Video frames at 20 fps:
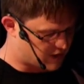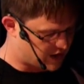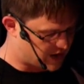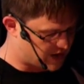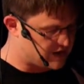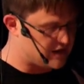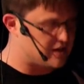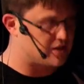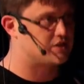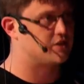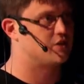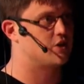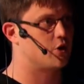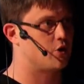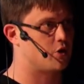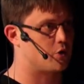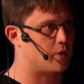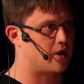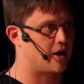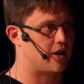I need to
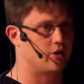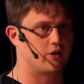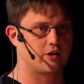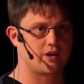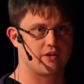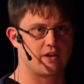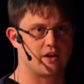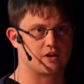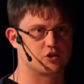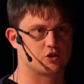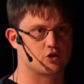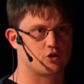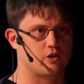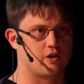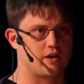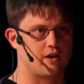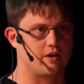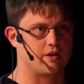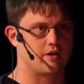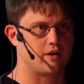know that when I look at that
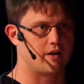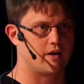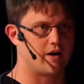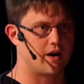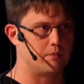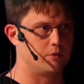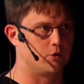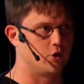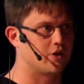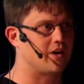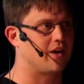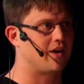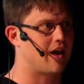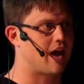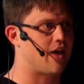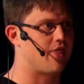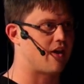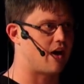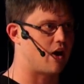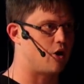screen, I'm looking
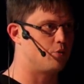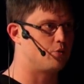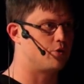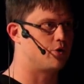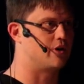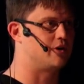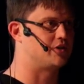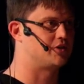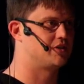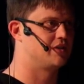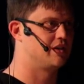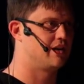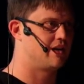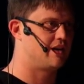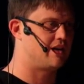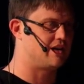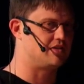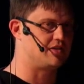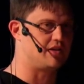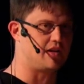at the output
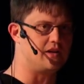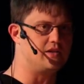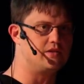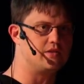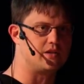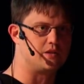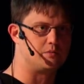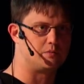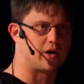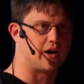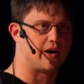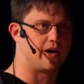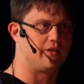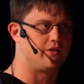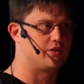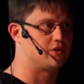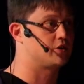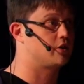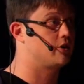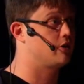intended by
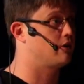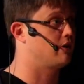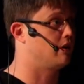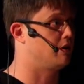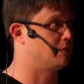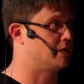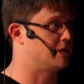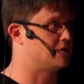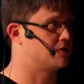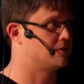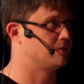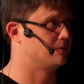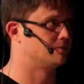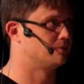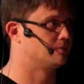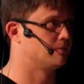the secure element.